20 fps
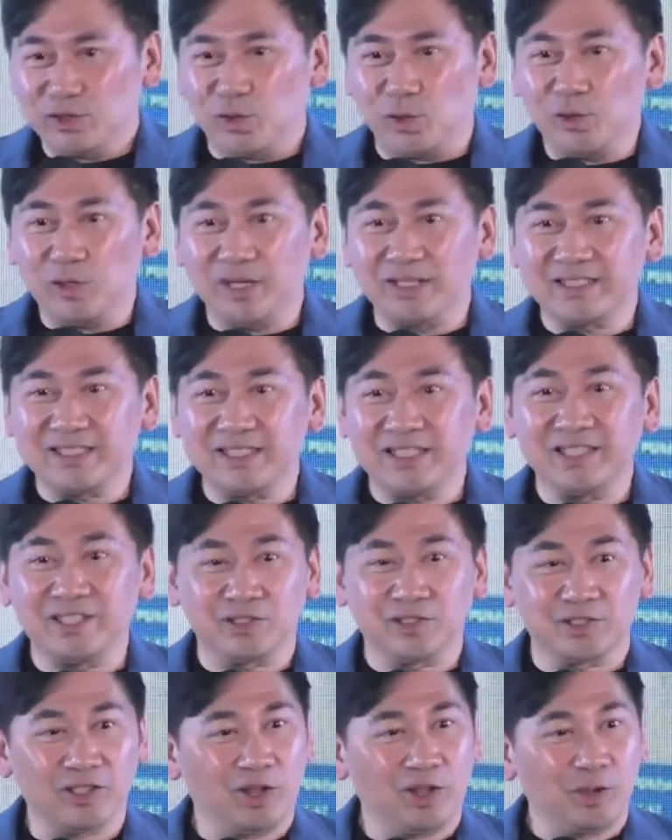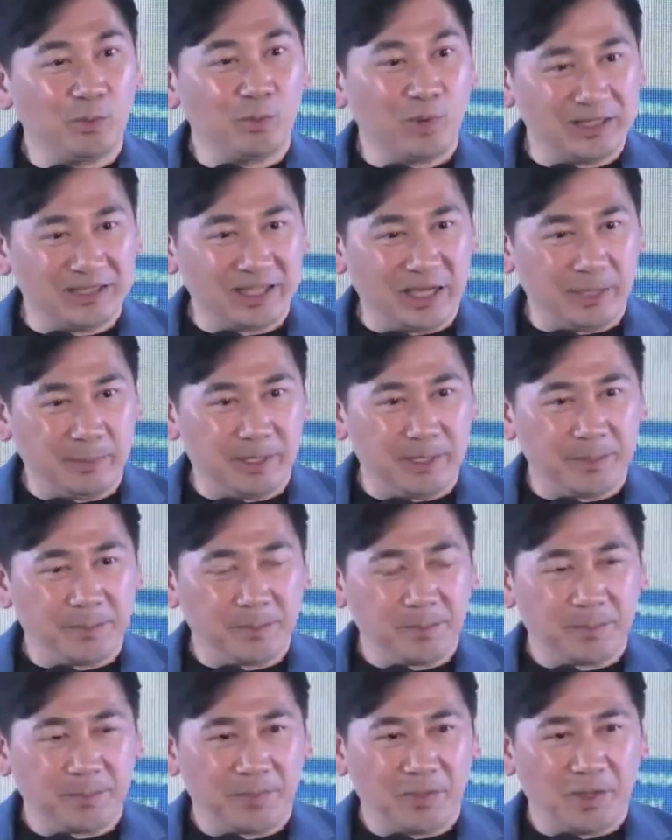So you can see there's a lot more excitement.
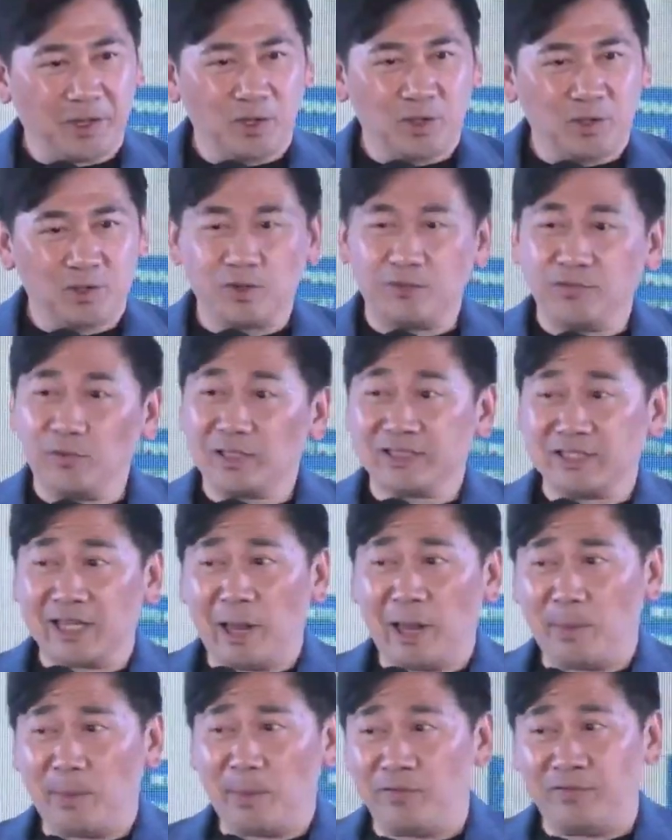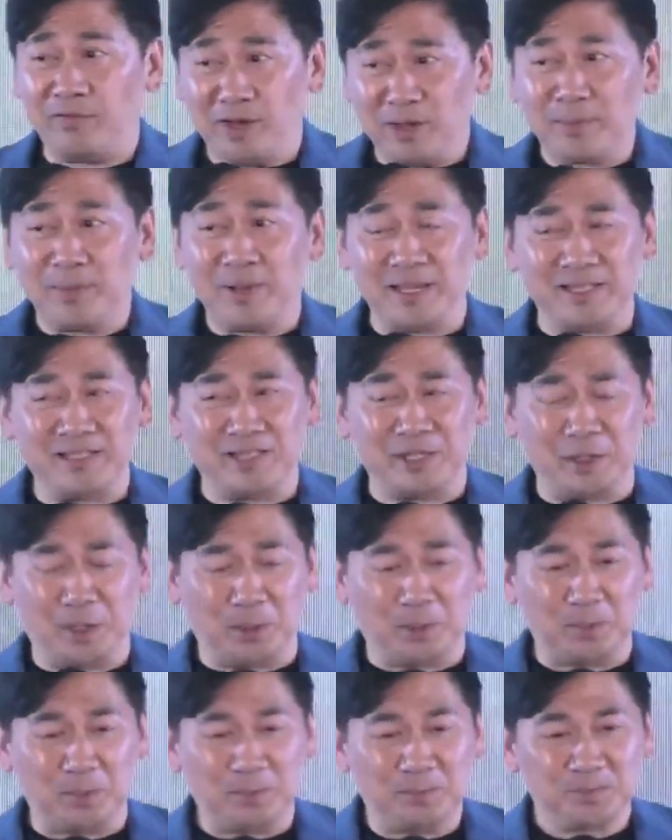So for example, Philippines
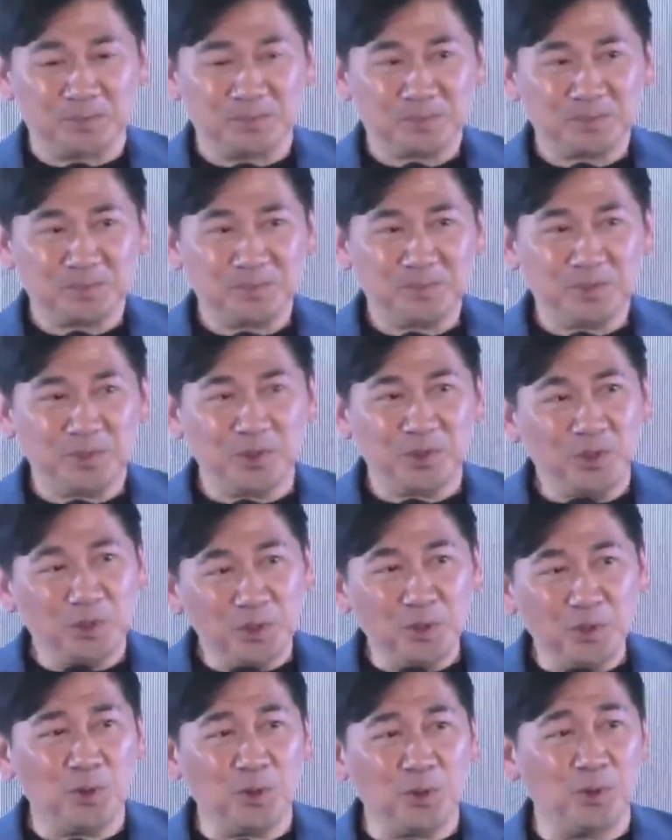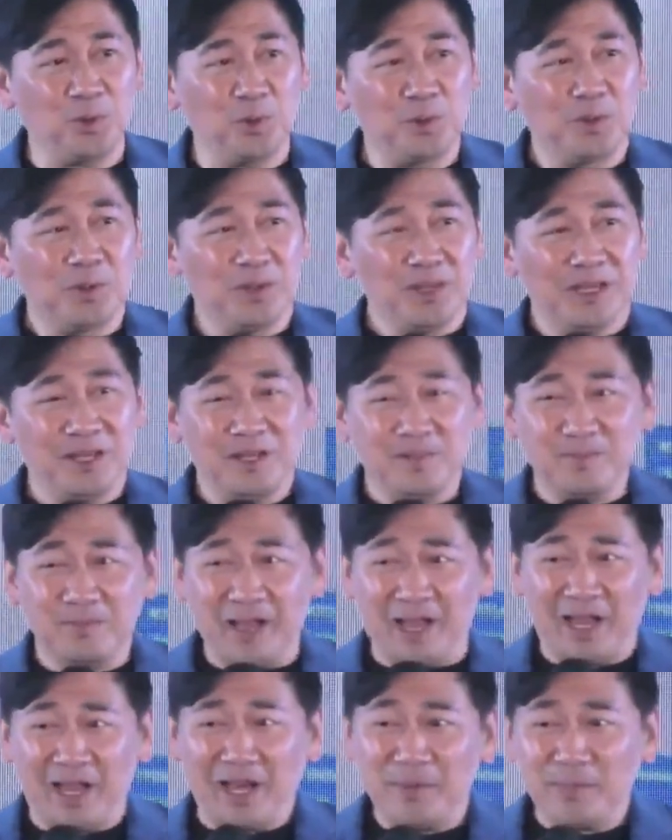here, you know,
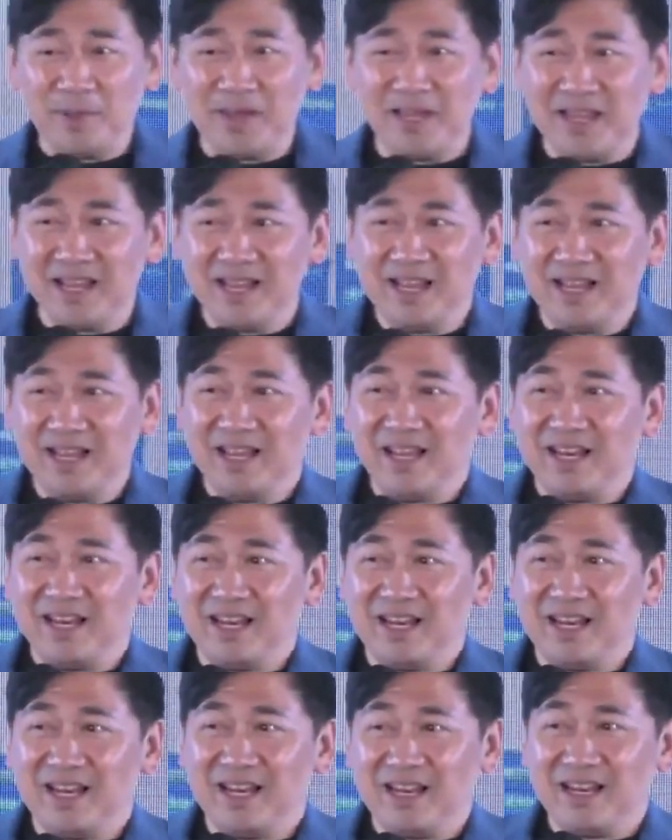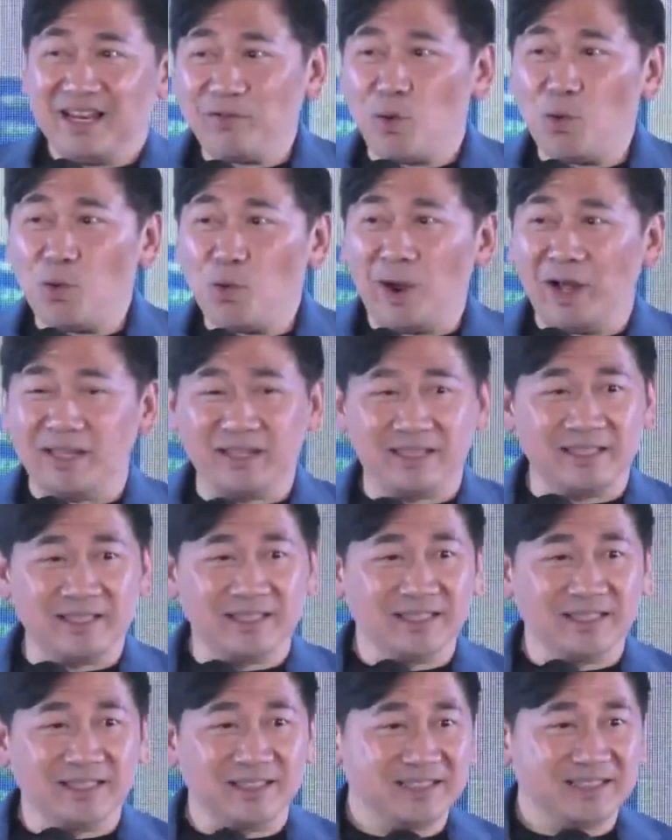in Atomy, level
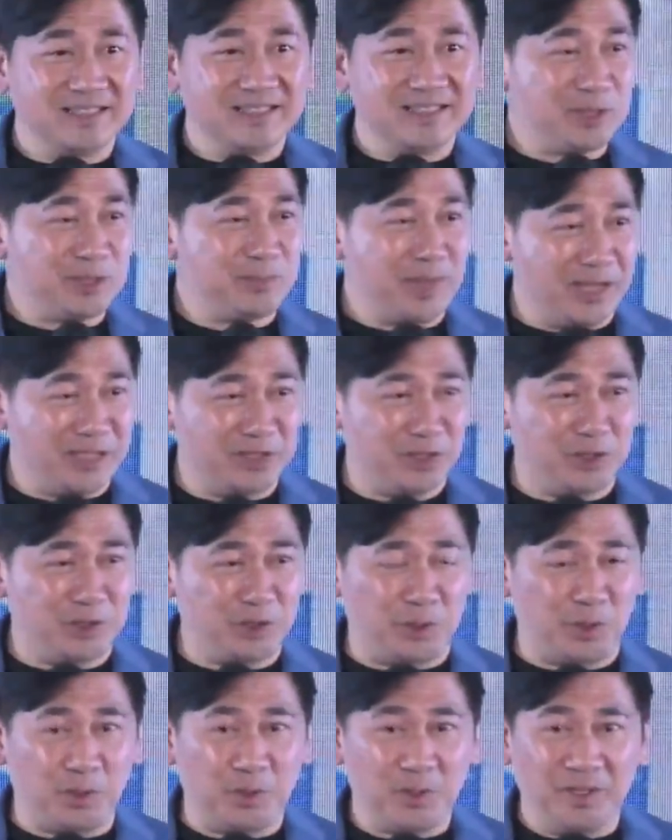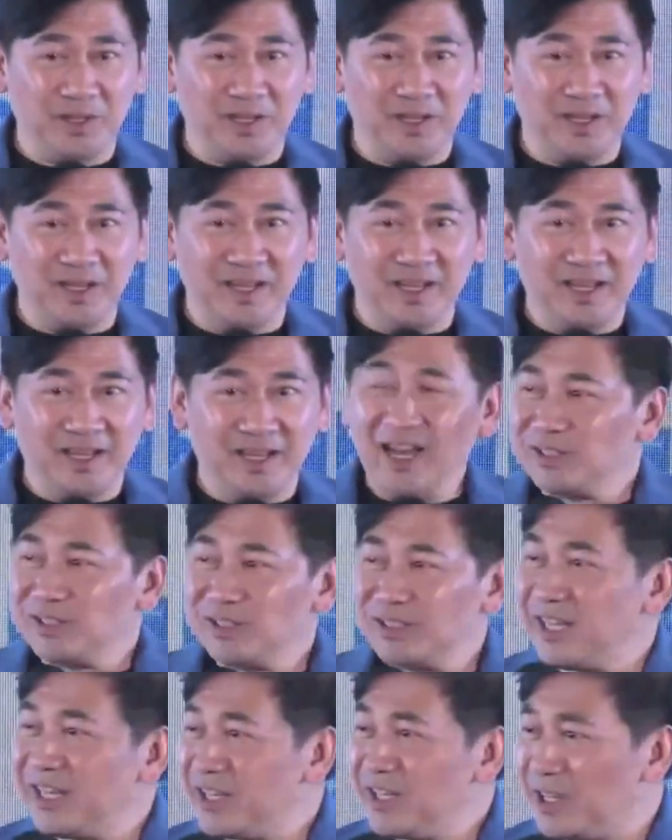one, Sales Master. How's
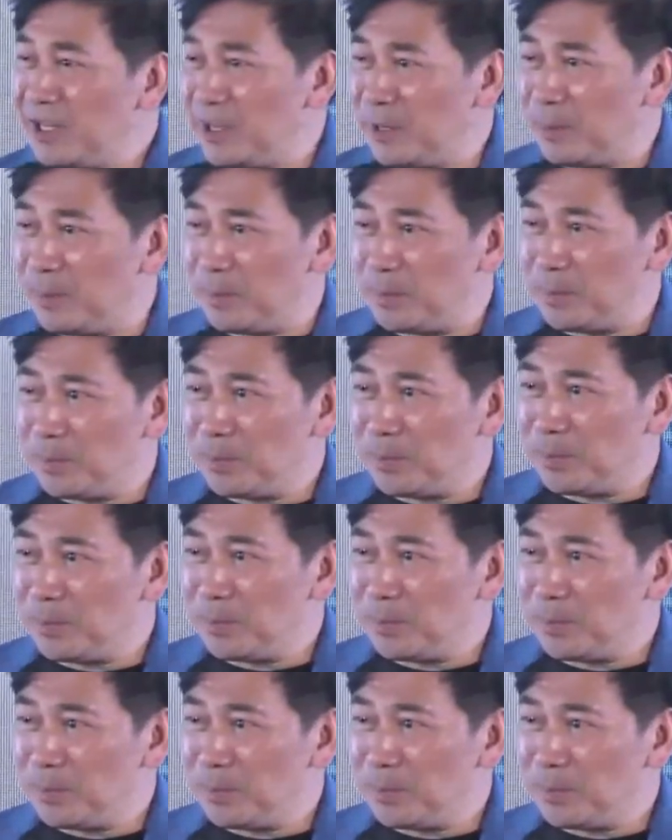that income?